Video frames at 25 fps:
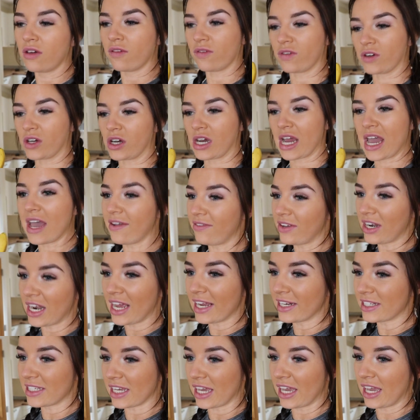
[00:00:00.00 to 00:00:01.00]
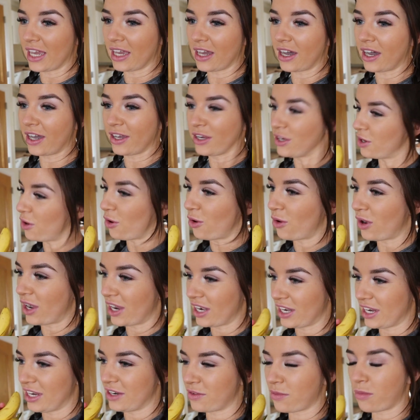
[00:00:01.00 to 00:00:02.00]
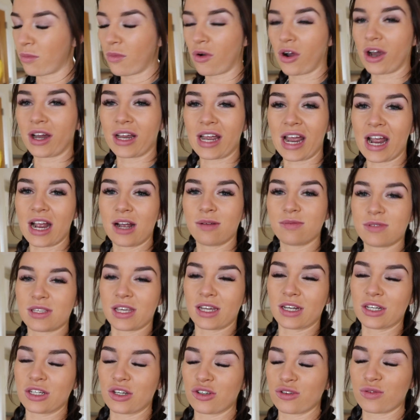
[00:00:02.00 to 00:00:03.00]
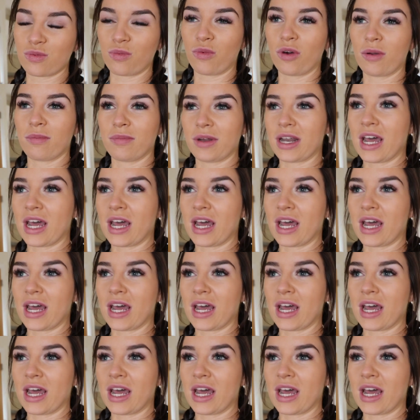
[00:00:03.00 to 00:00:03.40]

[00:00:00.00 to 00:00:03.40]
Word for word: For a heavy leg day I know I need more carbs than just one